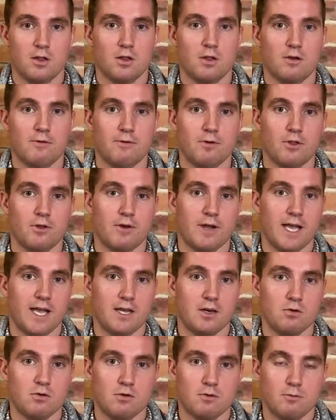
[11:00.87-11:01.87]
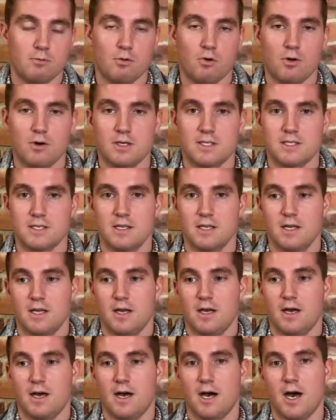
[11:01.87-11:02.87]
look for their annual reports.
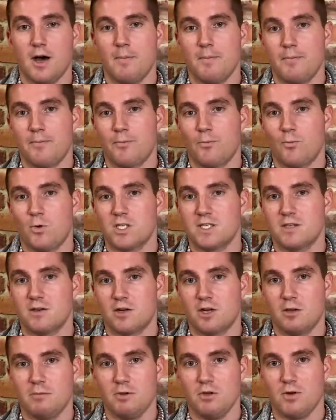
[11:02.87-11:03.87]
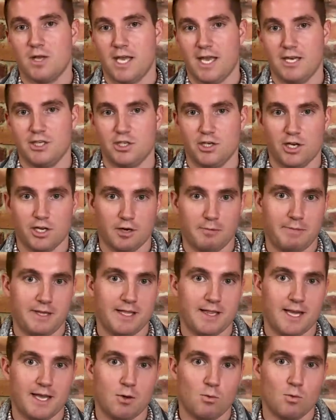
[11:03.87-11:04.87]
What's their communication gonna be
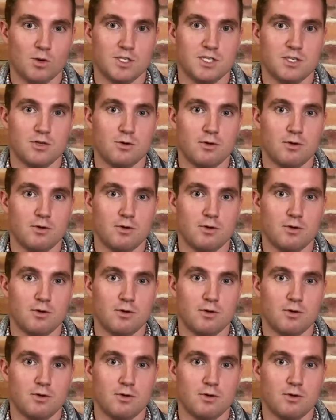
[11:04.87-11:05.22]
like once you